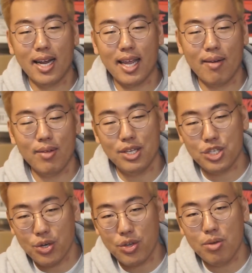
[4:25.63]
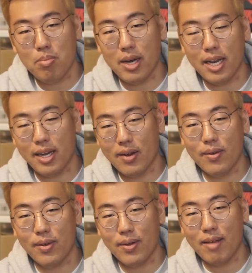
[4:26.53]
I can't really show you, but you
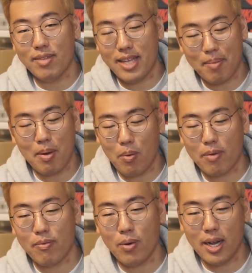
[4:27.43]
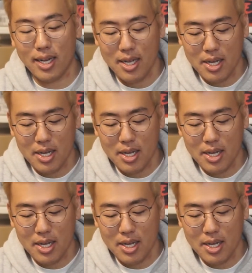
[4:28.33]
know, you'll have to take my word for it.